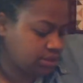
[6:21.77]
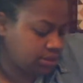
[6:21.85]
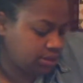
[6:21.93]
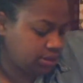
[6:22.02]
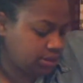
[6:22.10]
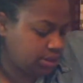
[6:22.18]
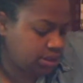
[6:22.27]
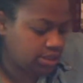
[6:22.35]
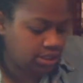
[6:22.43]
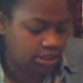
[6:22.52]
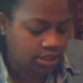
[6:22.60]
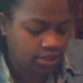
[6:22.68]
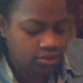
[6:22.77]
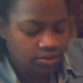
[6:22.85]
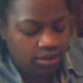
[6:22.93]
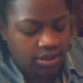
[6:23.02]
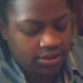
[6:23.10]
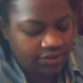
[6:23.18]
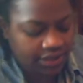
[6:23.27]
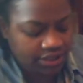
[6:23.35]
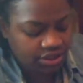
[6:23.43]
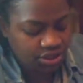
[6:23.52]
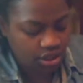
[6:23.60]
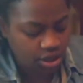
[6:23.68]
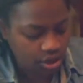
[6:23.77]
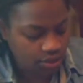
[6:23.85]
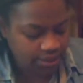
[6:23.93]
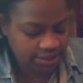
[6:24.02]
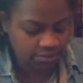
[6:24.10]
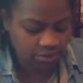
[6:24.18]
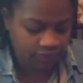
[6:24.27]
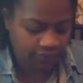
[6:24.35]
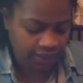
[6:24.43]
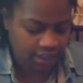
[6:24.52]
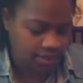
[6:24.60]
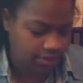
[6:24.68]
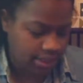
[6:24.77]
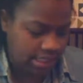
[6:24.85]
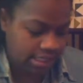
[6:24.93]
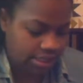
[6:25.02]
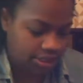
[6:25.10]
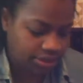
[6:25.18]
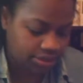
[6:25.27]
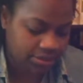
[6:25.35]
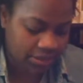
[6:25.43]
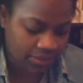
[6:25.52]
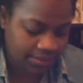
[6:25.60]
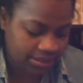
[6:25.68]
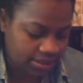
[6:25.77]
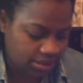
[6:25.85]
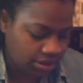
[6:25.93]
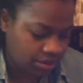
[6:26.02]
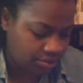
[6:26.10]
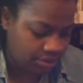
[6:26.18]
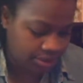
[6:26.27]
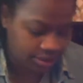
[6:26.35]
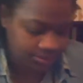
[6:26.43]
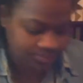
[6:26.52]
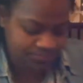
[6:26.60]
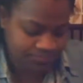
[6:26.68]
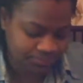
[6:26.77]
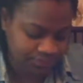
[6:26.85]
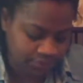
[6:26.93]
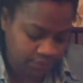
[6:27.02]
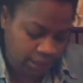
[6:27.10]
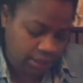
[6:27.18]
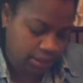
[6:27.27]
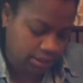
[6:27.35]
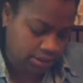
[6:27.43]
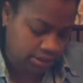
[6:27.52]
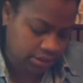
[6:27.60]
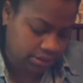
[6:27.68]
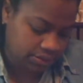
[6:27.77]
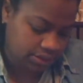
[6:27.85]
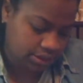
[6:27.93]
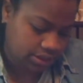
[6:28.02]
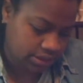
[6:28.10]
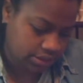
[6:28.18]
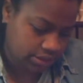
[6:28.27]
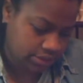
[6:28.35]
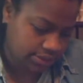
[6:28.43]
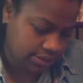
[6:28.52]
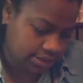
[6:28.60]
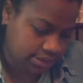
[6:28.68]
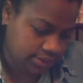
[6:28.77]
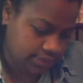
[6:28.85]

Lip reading: Because, you know, things are always moving when you're a small business owner. Let's see what's in this one.